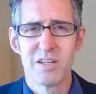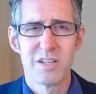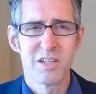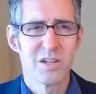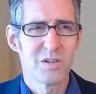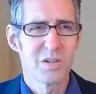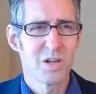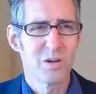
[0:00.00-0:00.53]
you
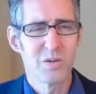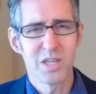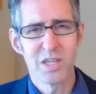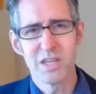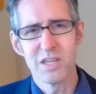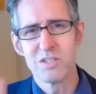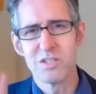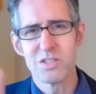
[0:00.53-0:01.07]
know, going
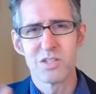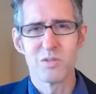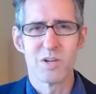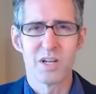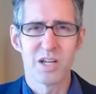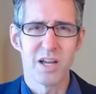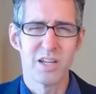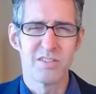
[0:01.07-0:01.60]
into
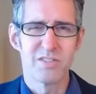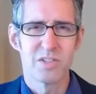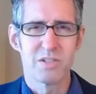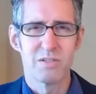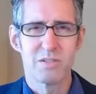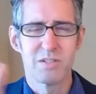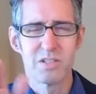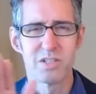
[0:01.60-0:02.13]
a kind of
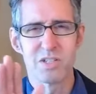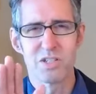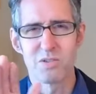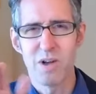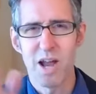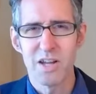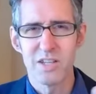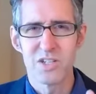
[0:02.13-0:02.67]

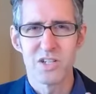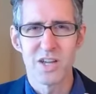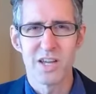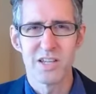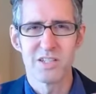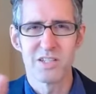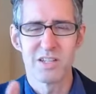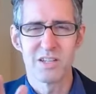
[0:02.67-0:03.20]

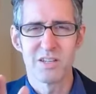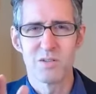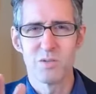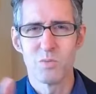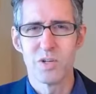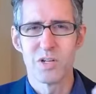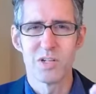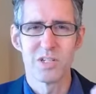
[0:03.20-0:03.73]
strategizing,
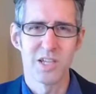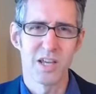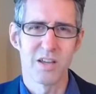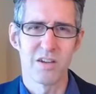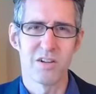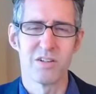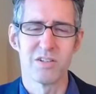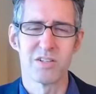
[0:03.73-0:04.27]
winner take
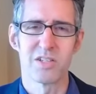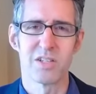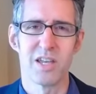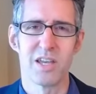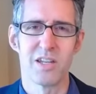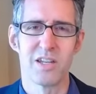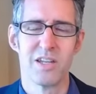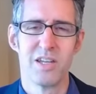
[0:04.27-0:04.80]
all state.